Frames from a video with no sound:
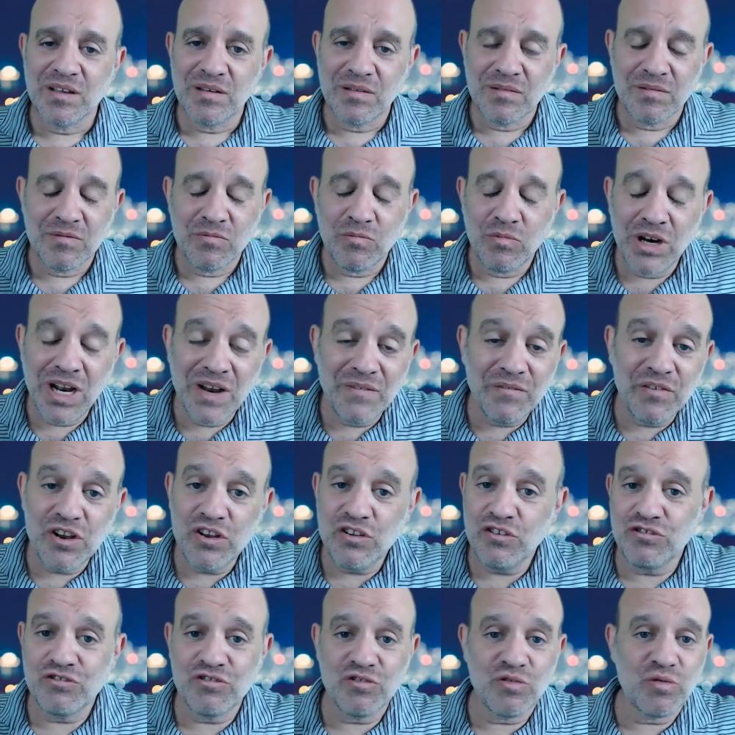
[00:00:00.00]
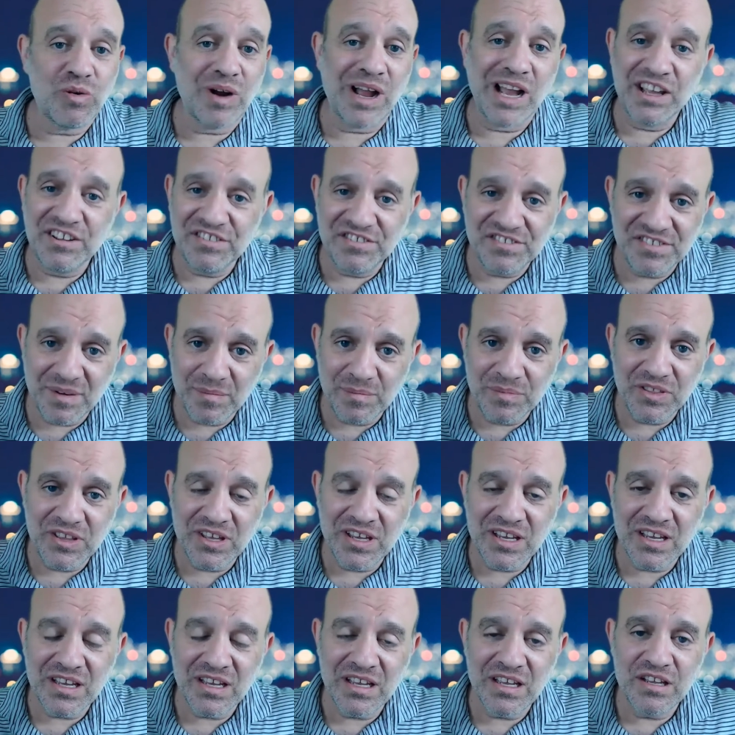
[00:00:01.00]
Whenever you try
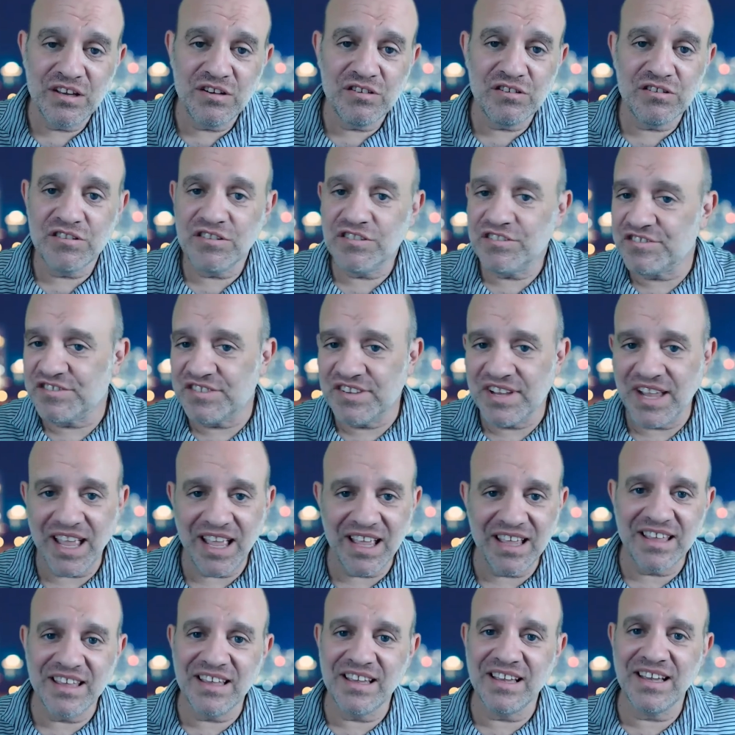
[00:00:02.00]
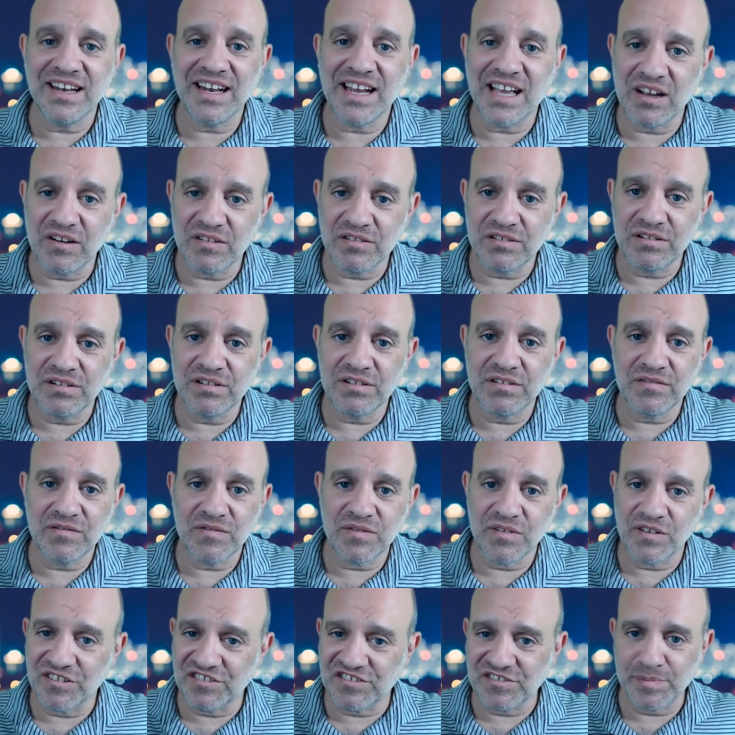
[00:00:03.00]
something, you're just taking it out
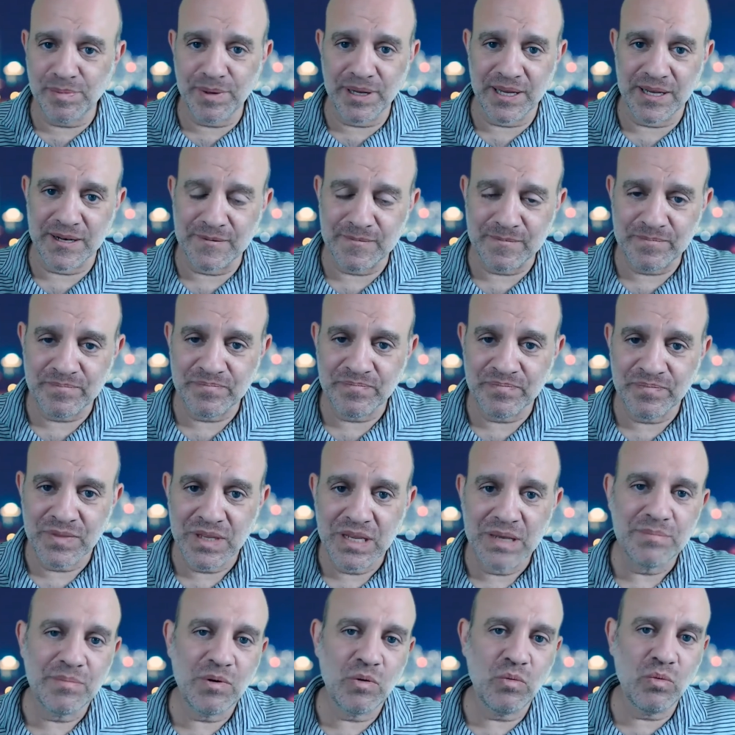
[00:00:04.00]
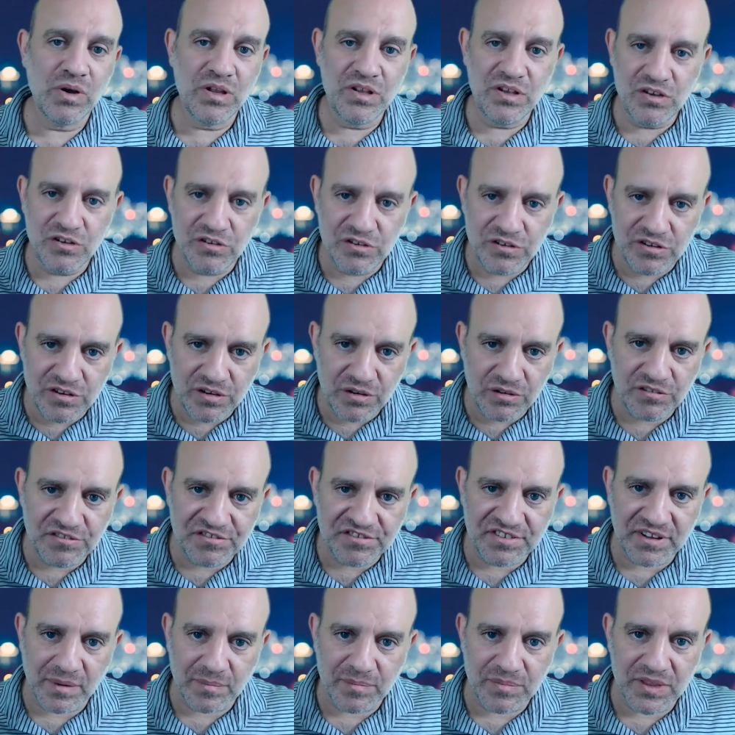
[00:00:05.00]
for a spin. But when you do
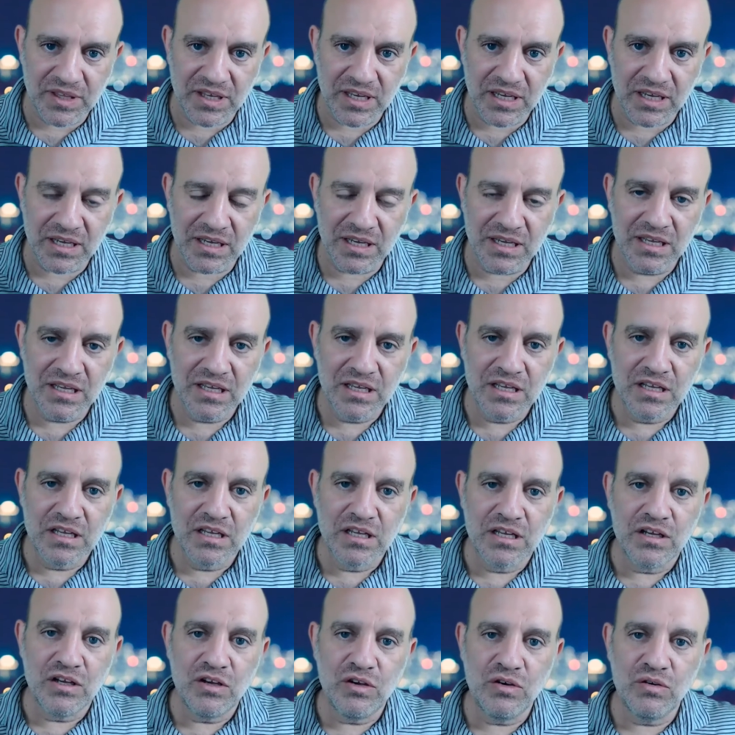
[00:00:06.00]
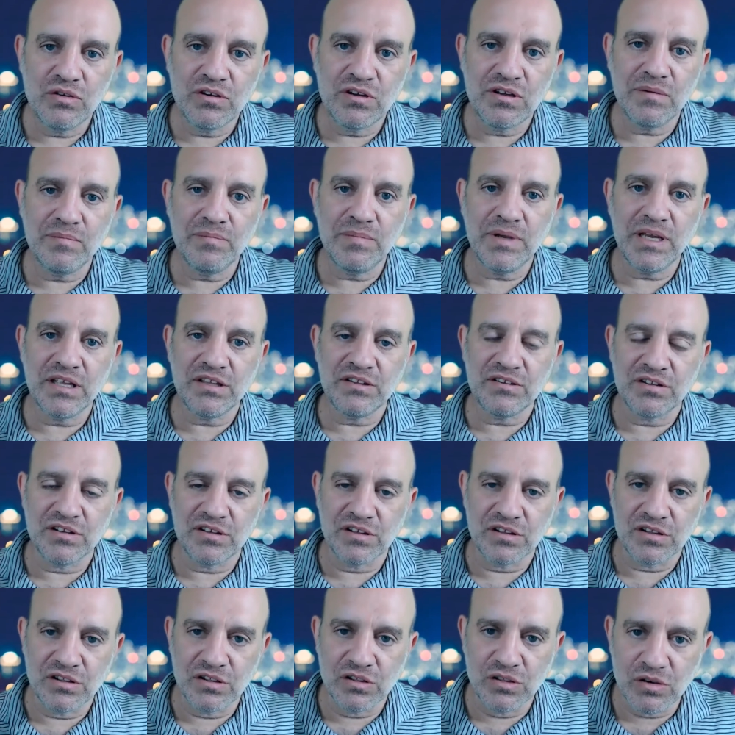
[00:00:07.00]
something, you commit to
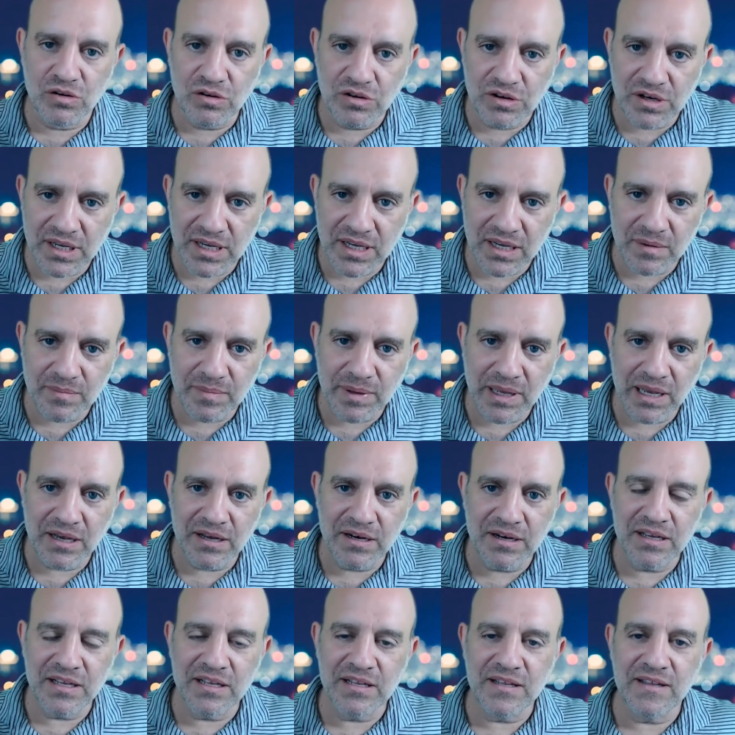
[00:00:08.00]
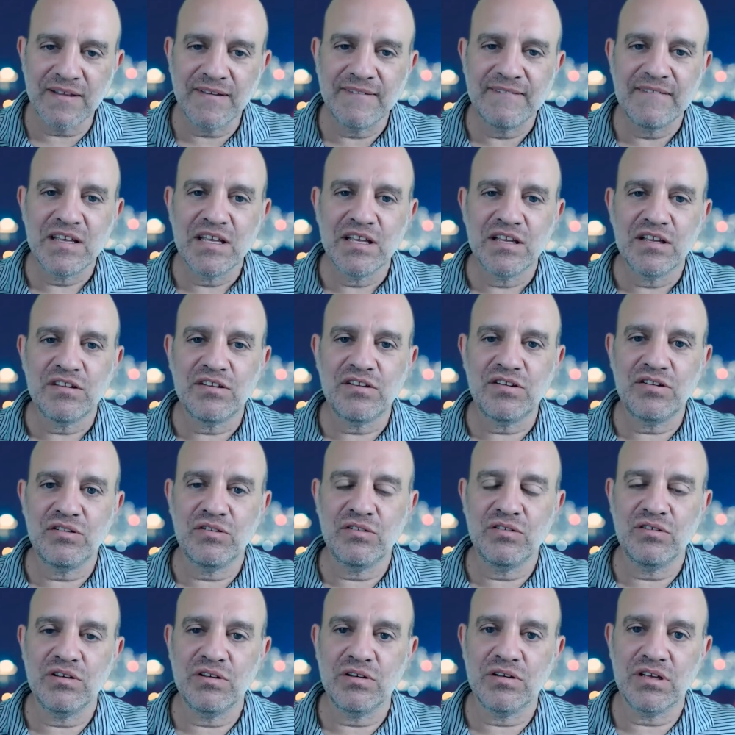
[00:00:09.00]
learning about it, to
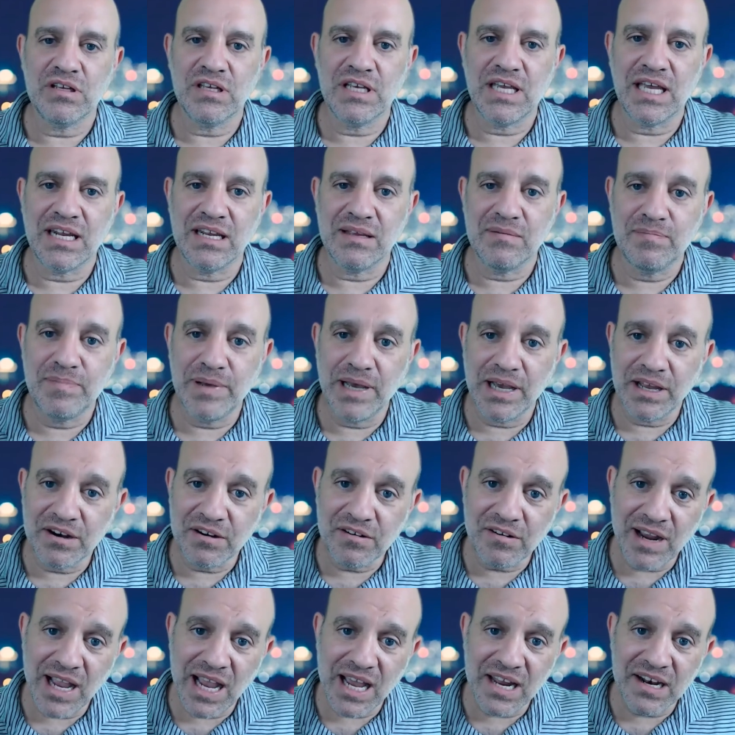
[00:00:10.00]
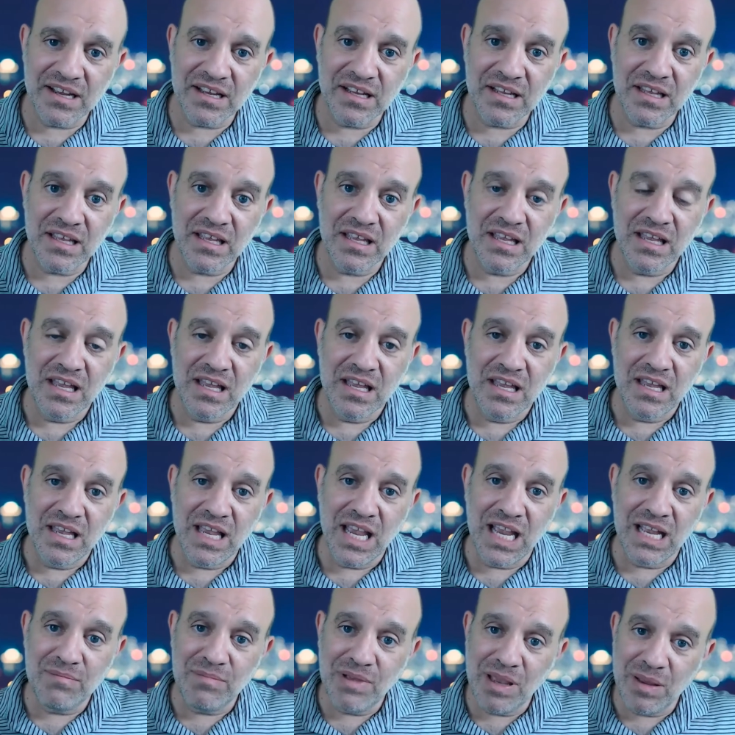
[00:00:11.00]
getting better at it,
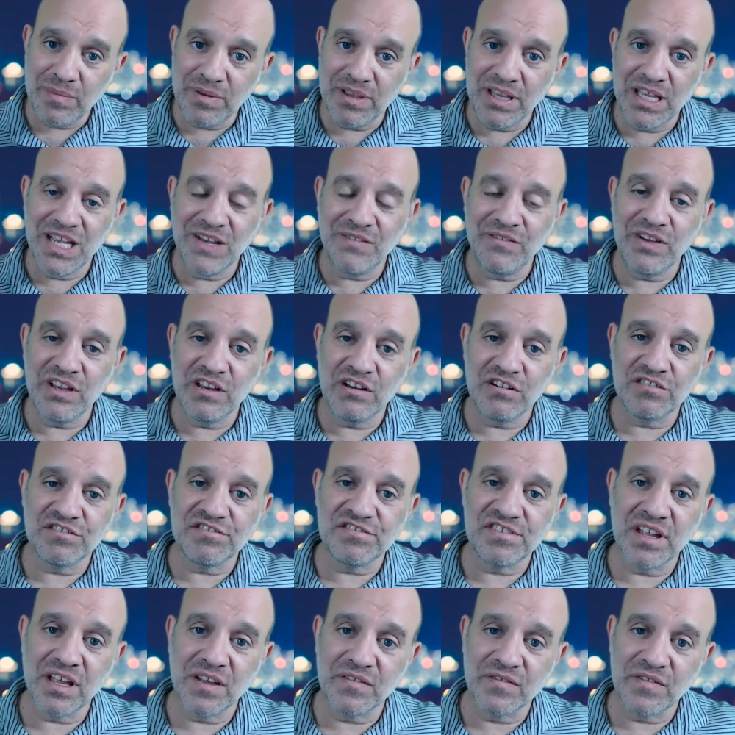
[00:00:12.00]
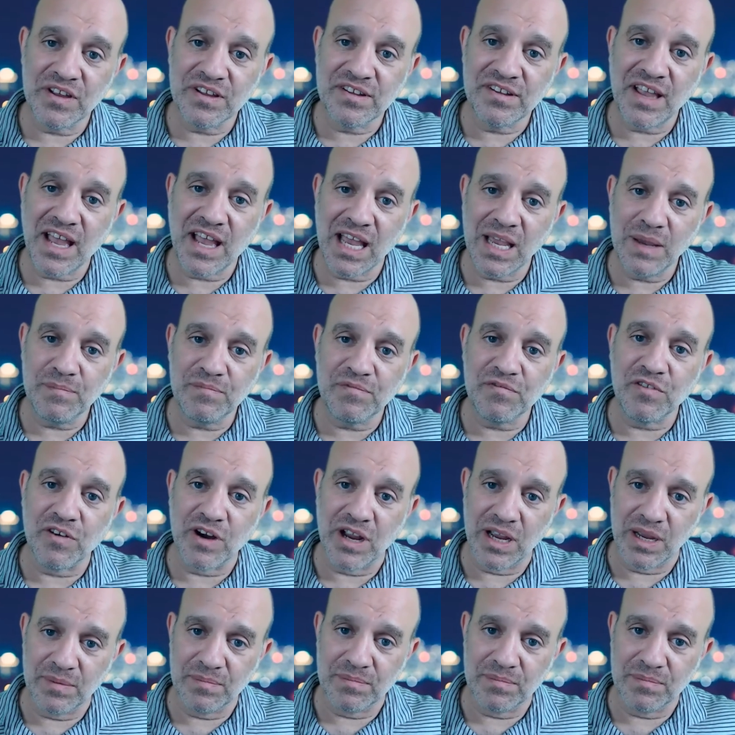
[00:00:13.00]
and maybe giving yourself a time frame